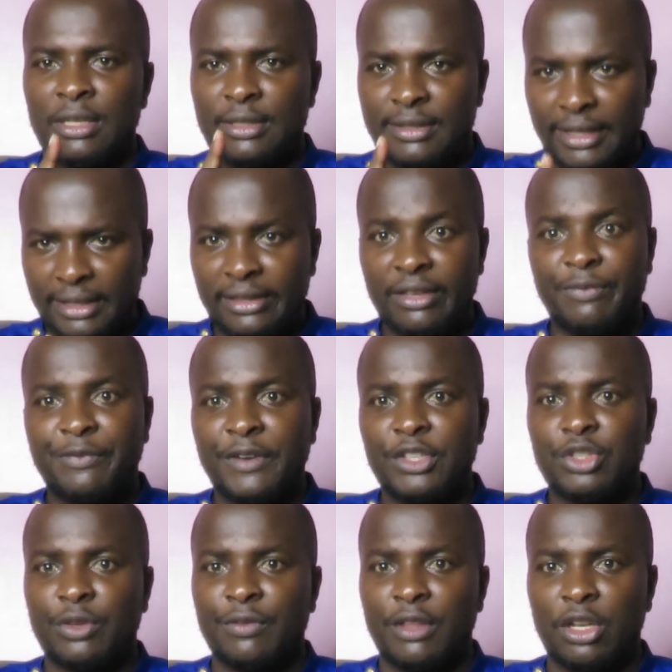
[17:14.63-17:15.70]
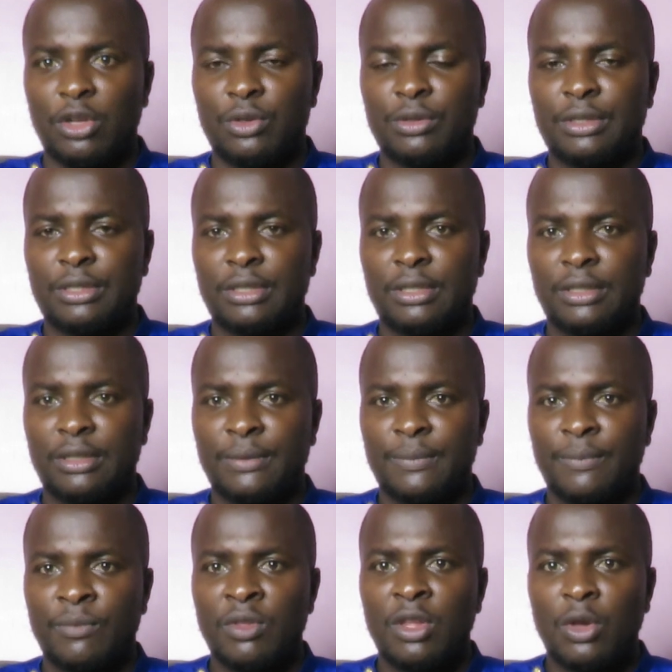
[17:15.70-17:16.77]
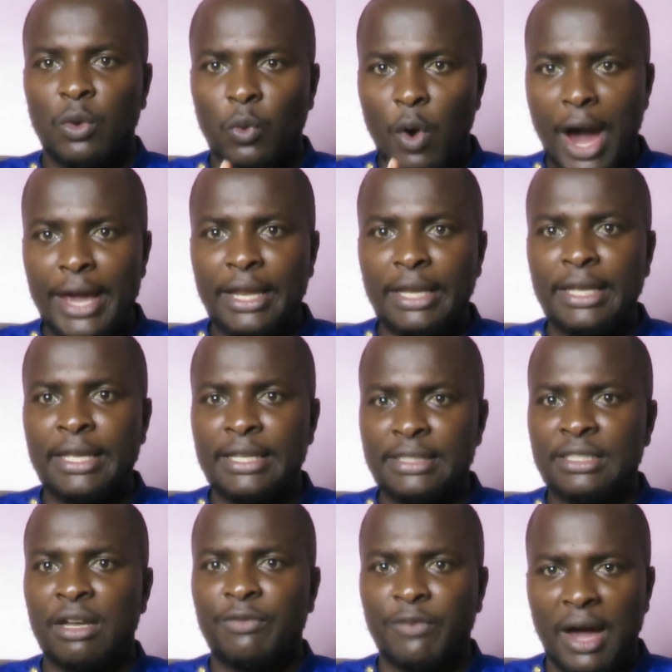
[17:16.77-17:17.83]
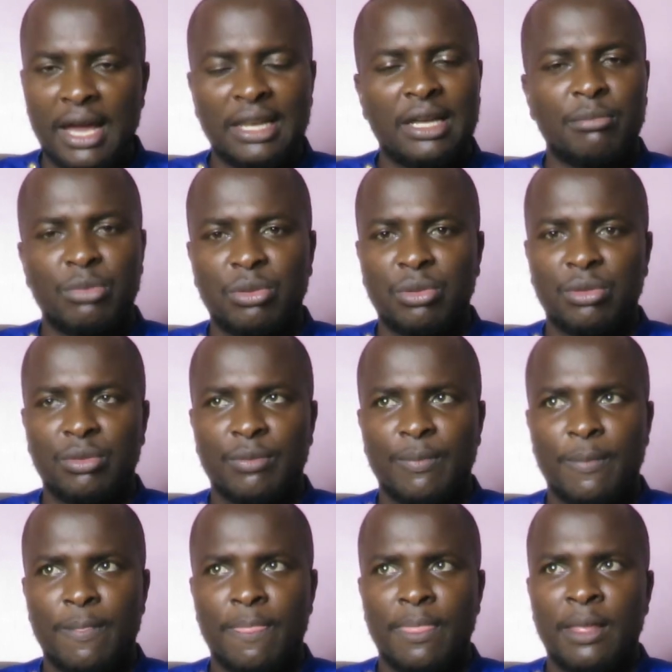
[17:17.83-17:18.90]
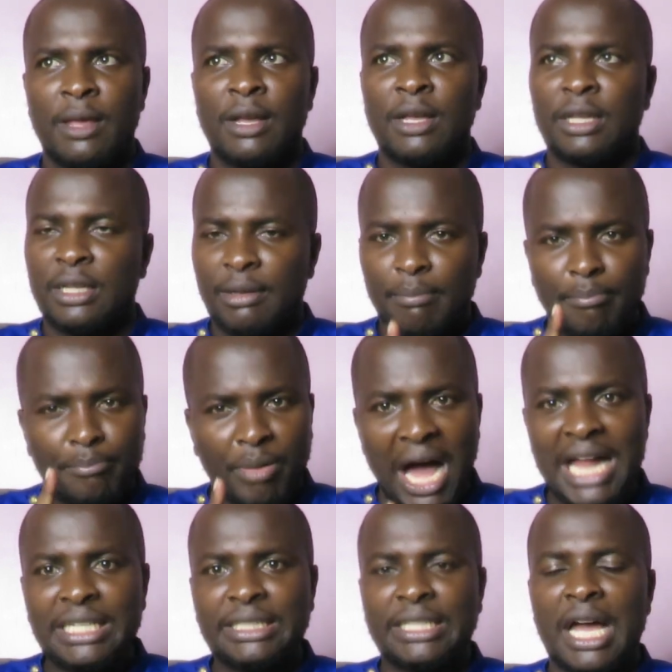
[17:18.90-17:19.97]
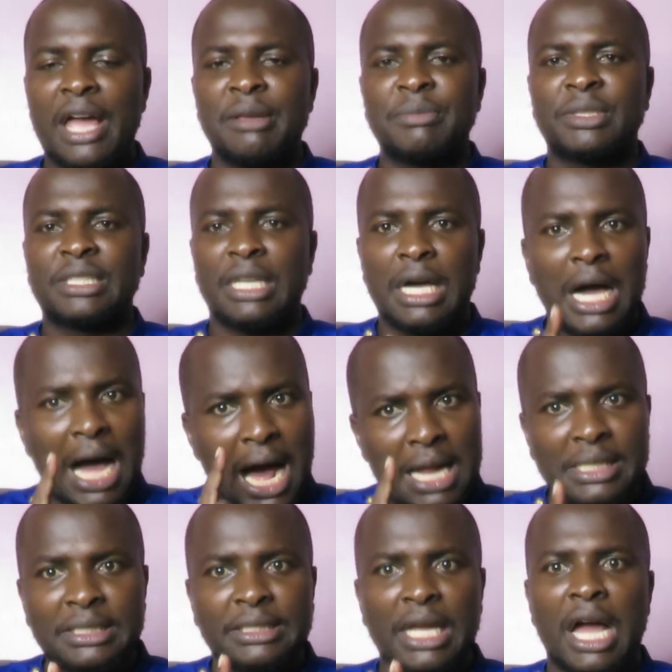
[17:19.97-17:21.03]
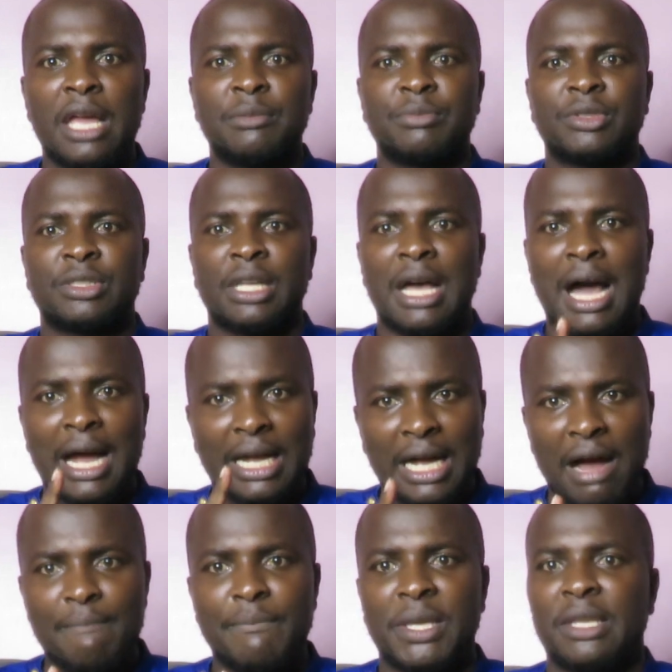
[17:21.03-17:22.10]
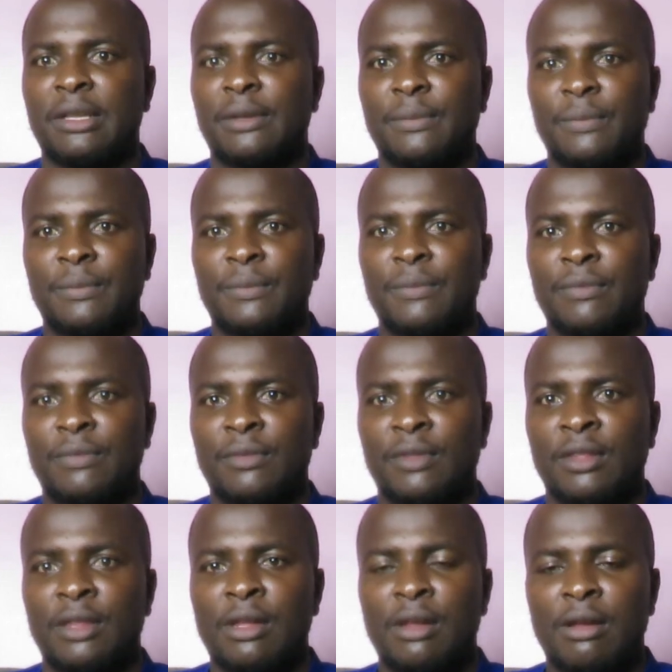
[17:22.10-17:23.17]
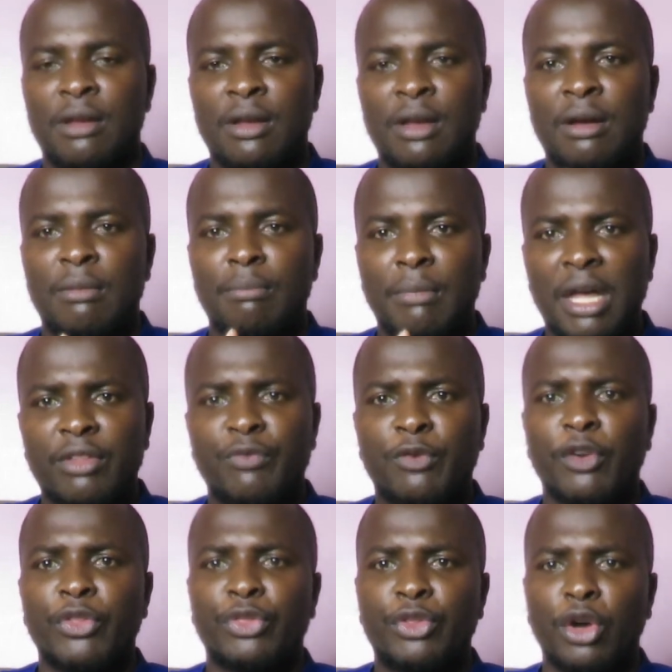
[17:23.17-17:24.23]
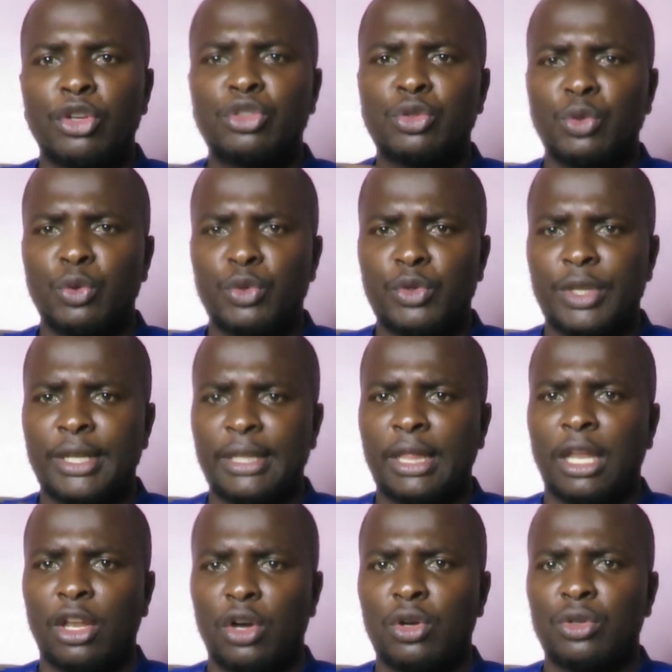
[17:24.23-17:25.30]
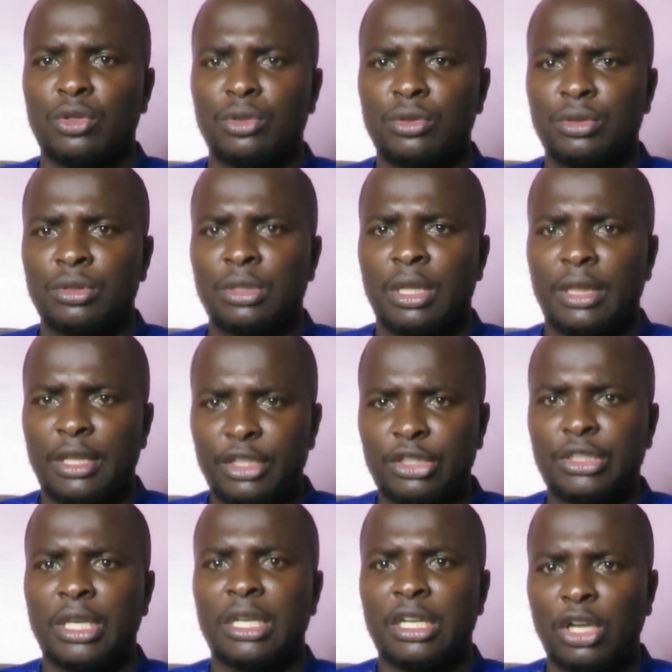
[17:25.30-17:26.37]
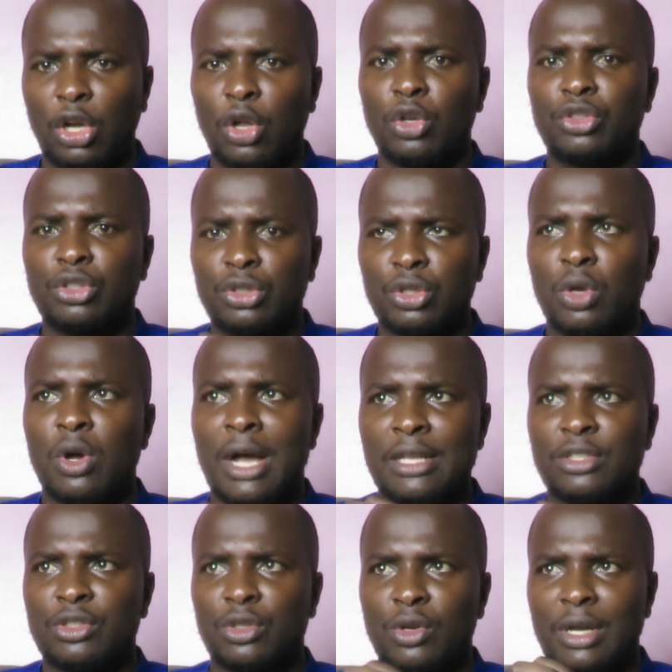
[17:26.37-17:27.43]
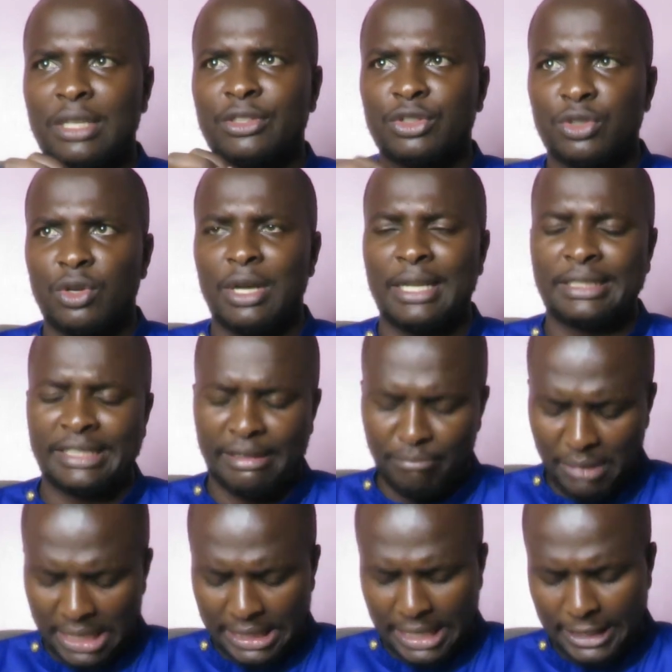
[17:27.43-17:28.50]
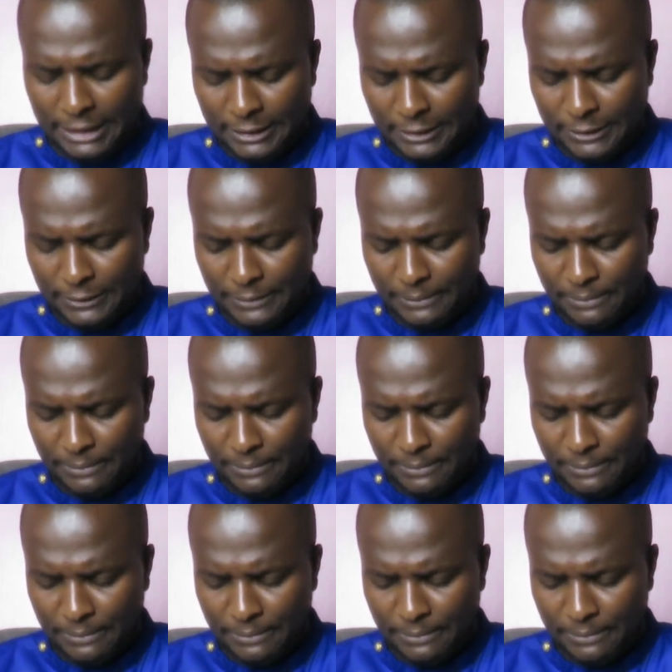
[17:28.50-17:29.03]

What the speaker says: Seek the face of the Lord while he is available. Bad times, hard times are coming. But for those who seek the Lord, they shall grow stronger, stronger, stronger day by night.